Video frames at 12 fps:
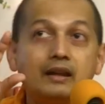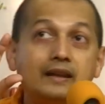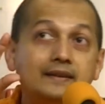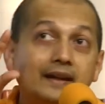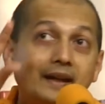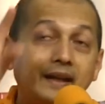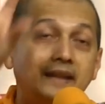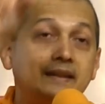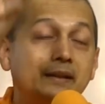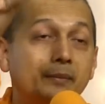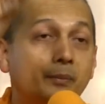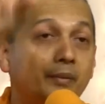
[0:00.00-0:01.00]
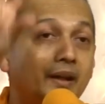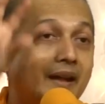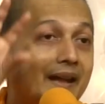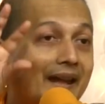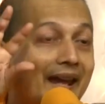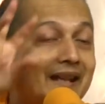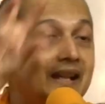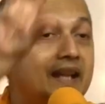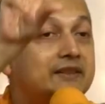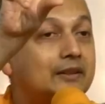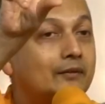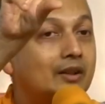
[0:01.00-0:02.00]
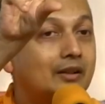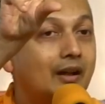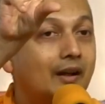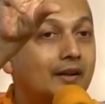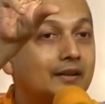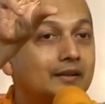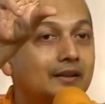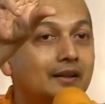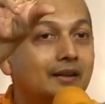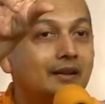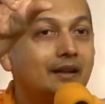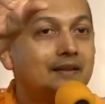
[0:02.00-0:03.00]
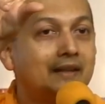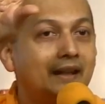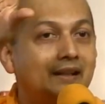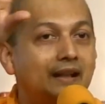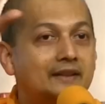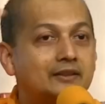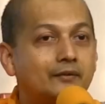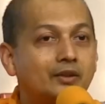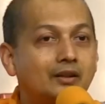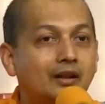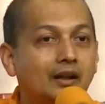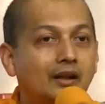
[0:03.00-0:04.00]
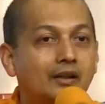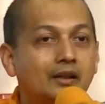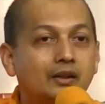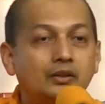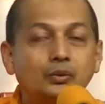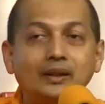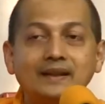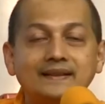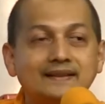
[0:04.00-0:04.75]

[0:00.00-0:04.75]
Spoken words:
In the headlights of the car. In the headlights of the car, you can